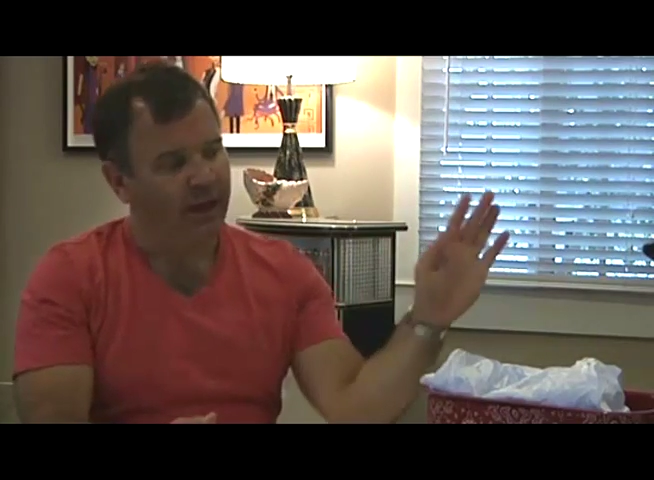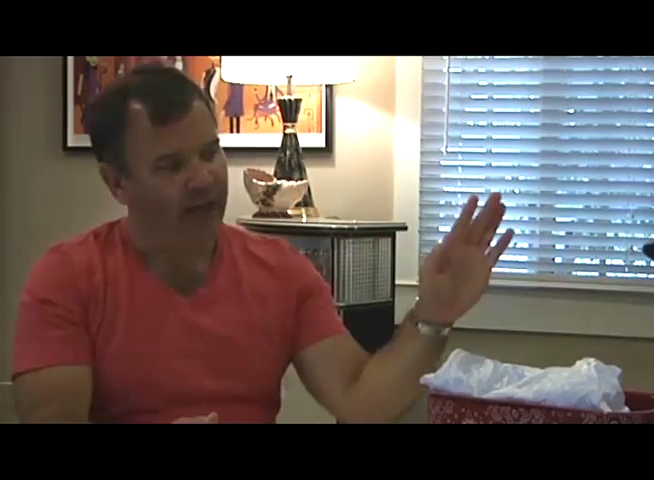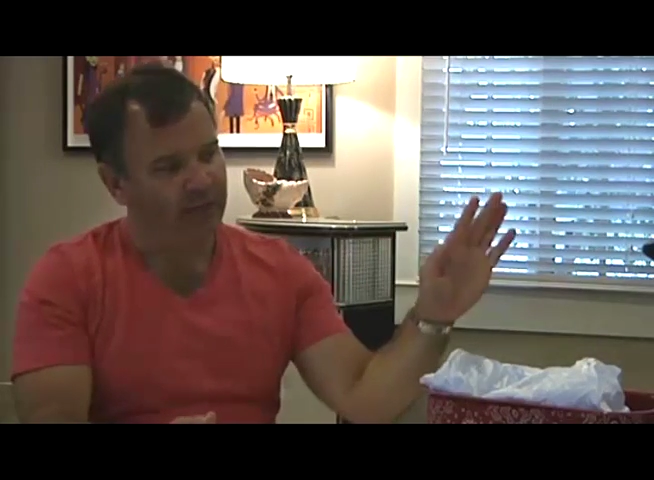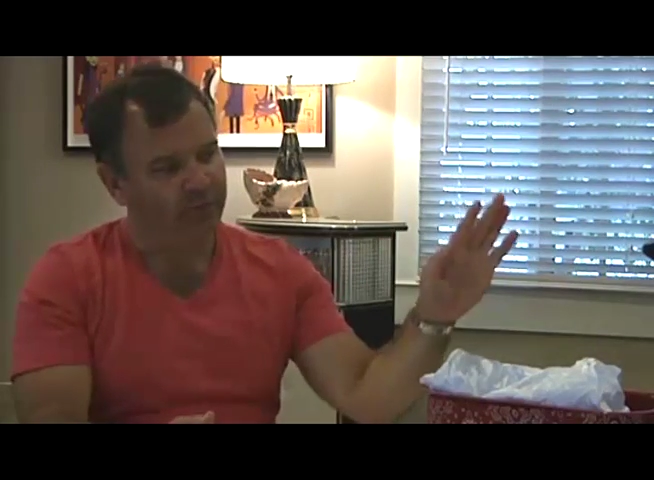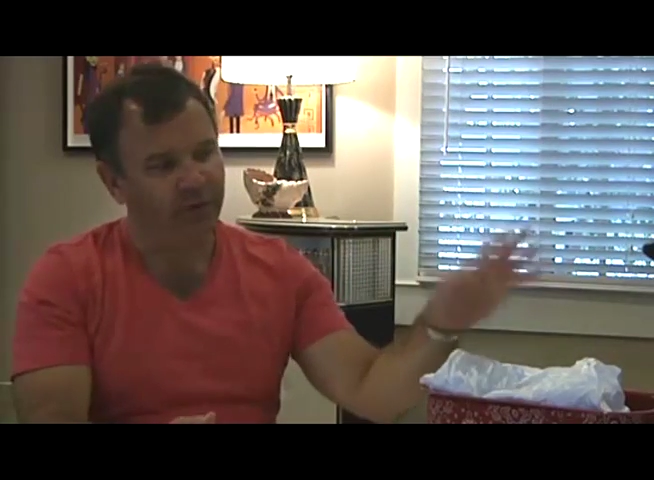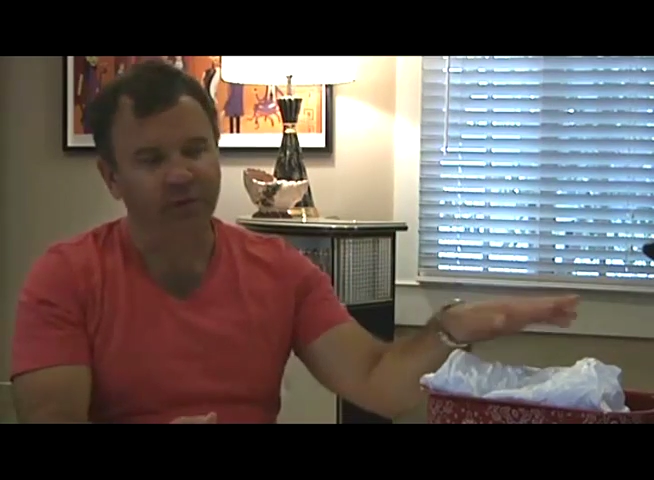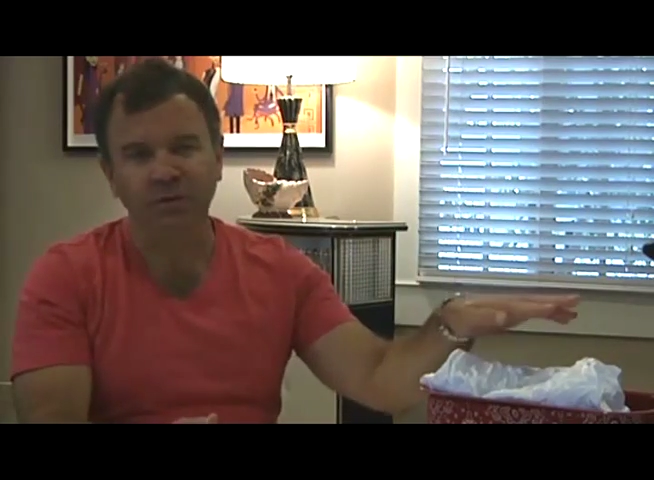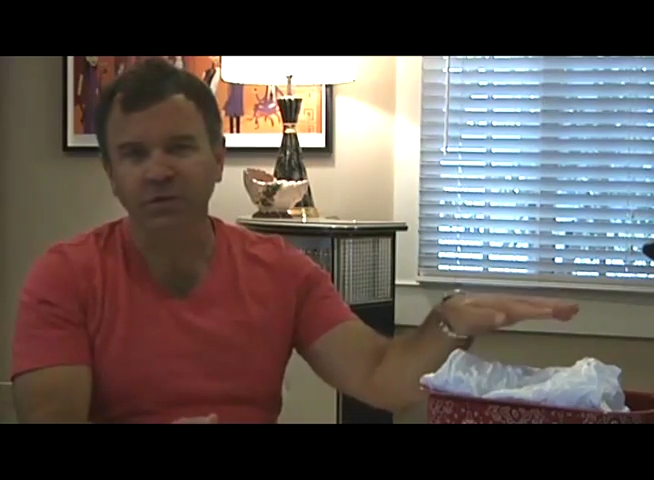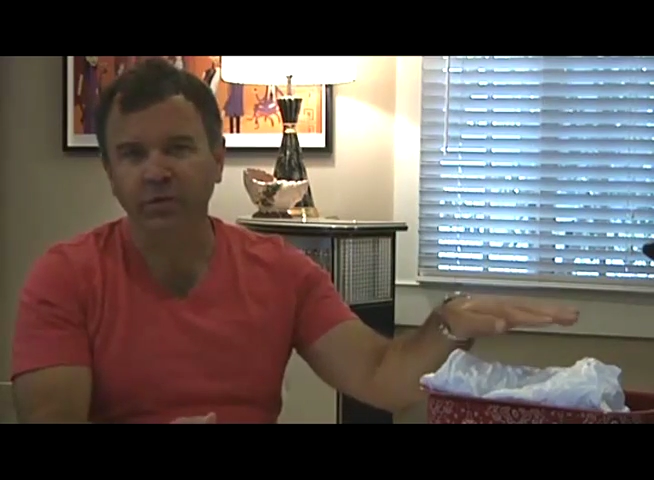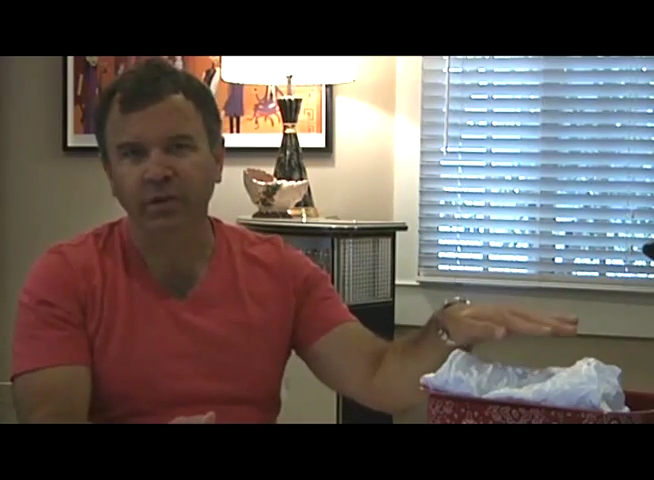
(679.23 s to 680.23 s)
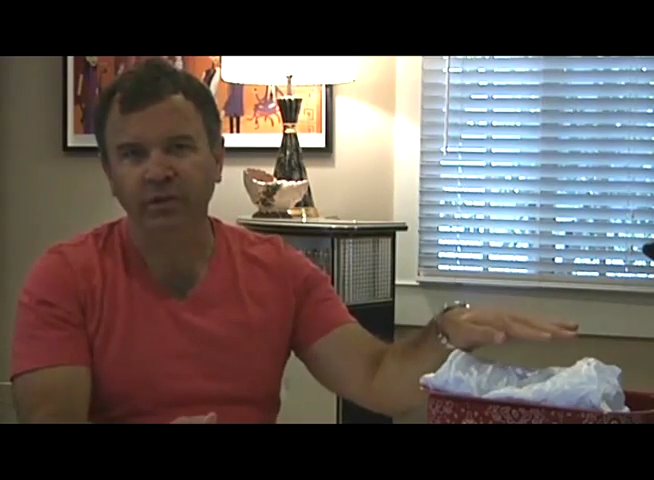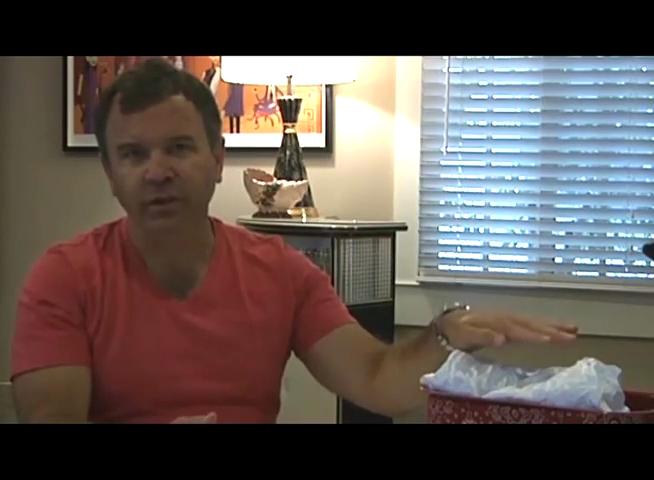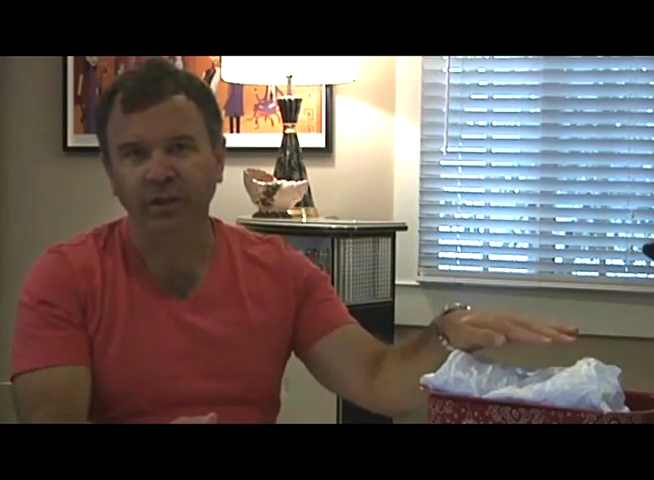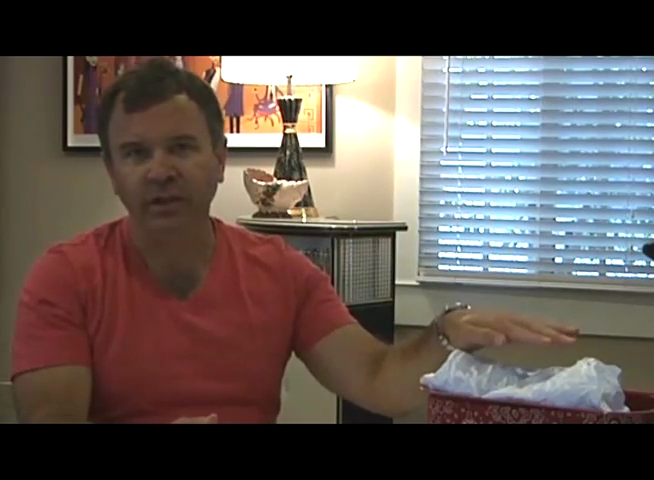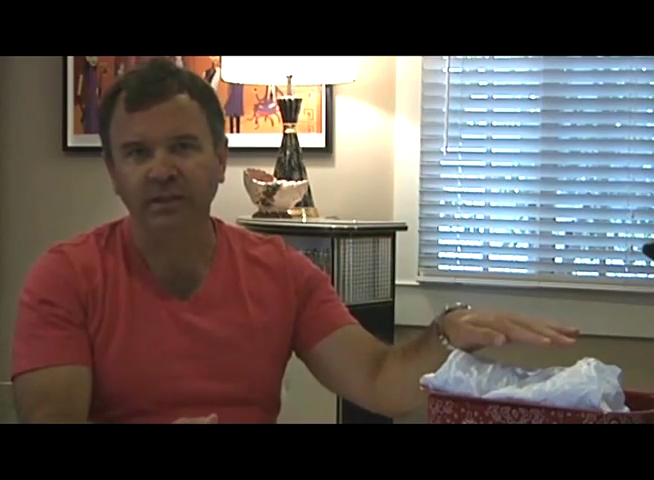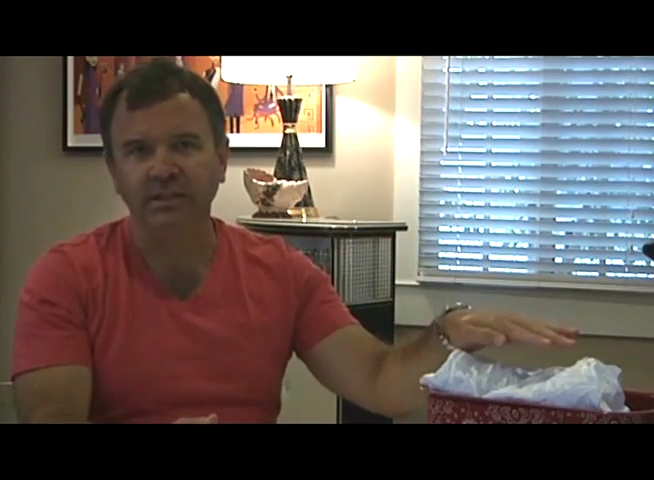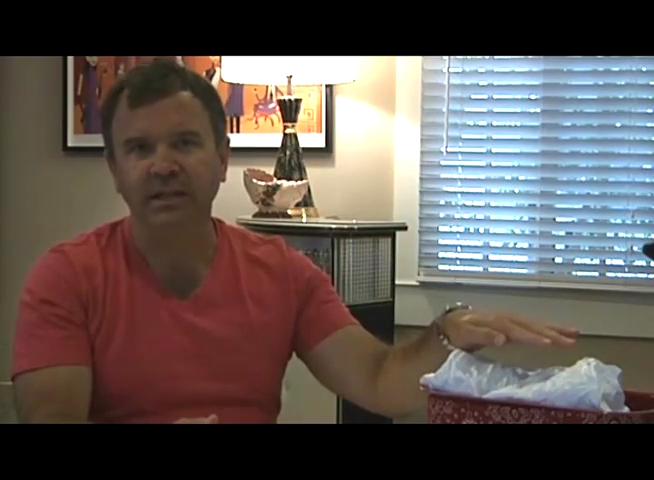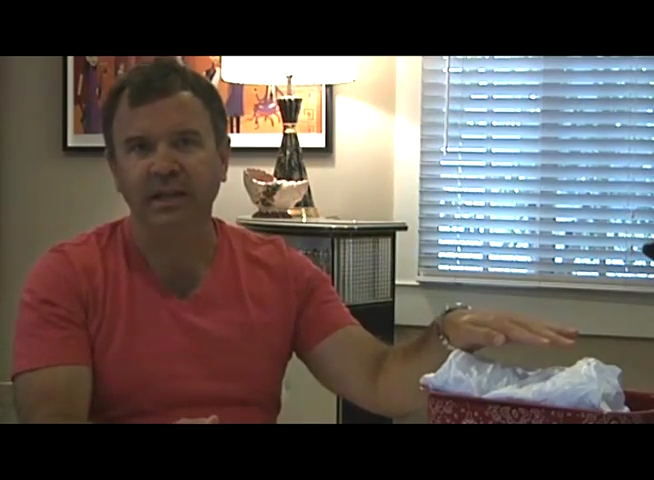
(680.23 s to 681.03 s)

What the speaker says: And put those three things